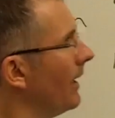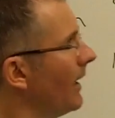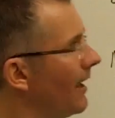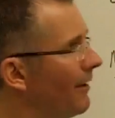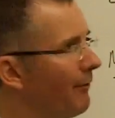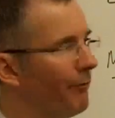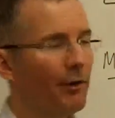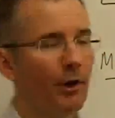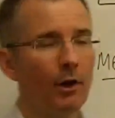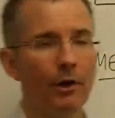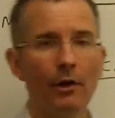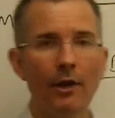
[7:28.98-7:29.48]

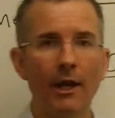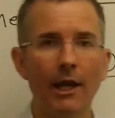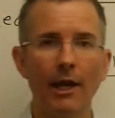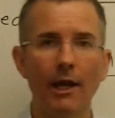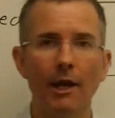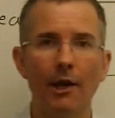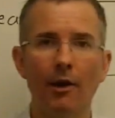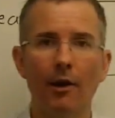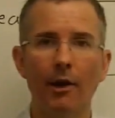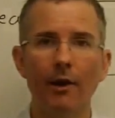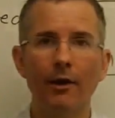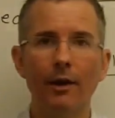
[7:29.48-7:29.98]
If you're looking
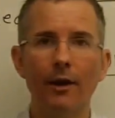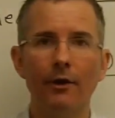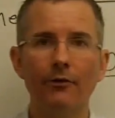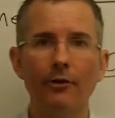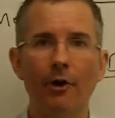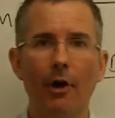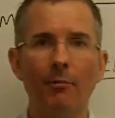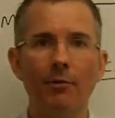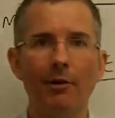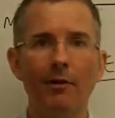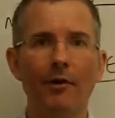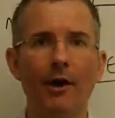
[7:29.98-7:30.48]
at a
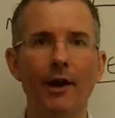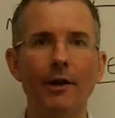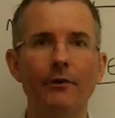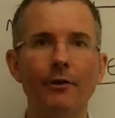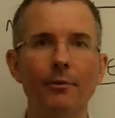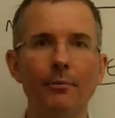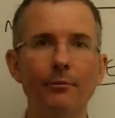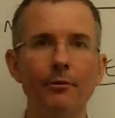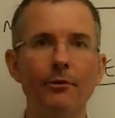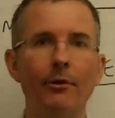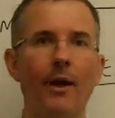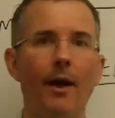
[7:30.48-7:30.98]
sample of
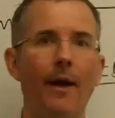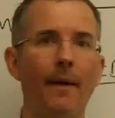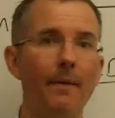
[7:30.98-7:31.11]
items